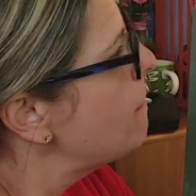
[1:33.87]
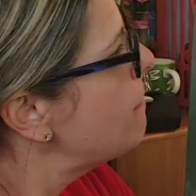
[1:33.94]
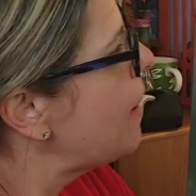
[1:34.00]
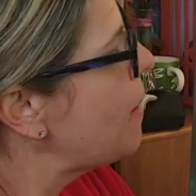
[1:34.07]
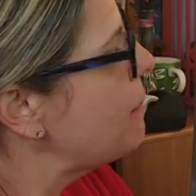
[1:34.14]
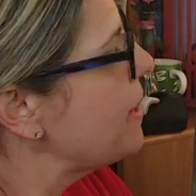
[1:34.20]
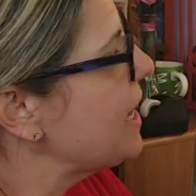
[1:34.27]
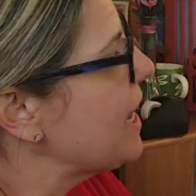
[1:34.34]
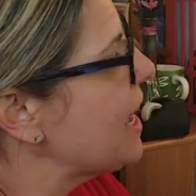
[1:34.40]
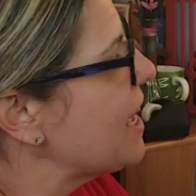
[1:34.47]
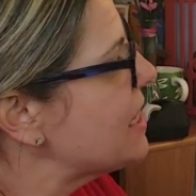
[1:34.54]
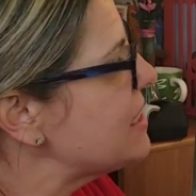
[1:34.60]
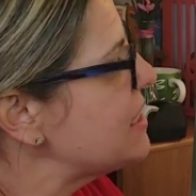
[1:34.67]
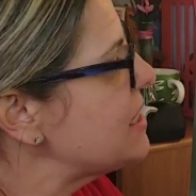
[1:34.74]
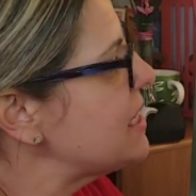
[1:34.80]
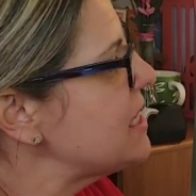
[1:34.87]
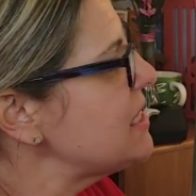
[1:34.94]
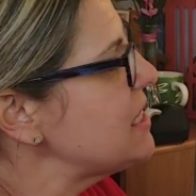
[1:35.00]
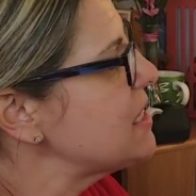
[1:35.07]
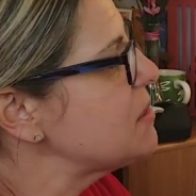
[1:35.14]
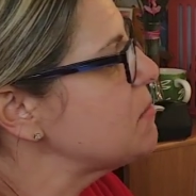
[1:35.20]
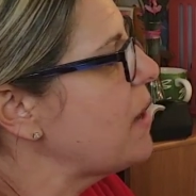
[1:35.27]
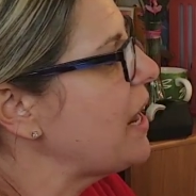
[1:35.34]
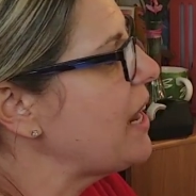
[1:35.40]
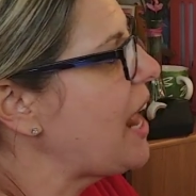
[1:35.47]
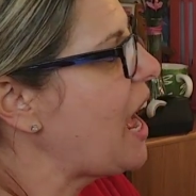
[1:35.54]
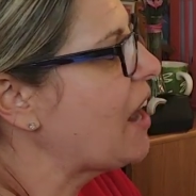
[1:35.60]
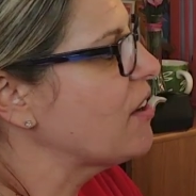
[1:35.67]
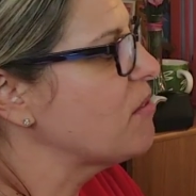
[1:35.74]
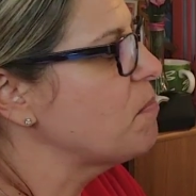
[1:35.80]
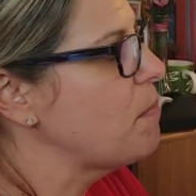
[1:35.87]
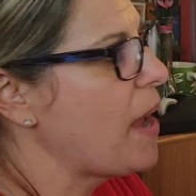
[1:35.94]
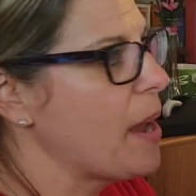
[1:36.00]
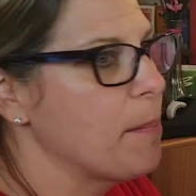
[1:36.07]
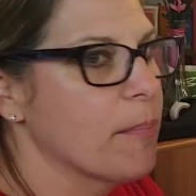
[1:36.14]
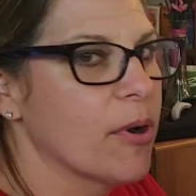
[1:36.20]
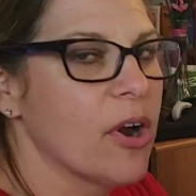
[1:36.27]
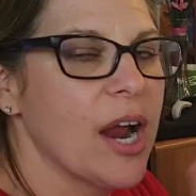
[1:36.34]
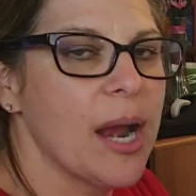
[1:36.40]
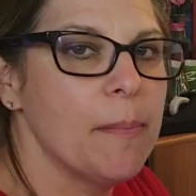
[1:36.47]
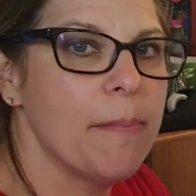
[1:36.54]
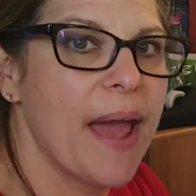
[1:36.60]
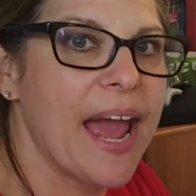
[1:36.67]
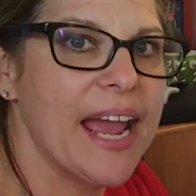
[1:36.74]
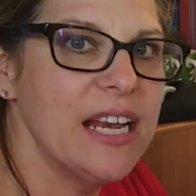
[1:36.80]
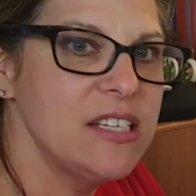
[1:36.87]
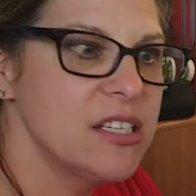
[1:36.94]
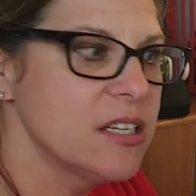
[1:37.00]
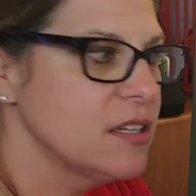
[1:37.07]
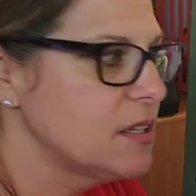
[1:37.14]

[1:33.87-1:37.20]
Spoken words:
But because this is made out of paper and paint,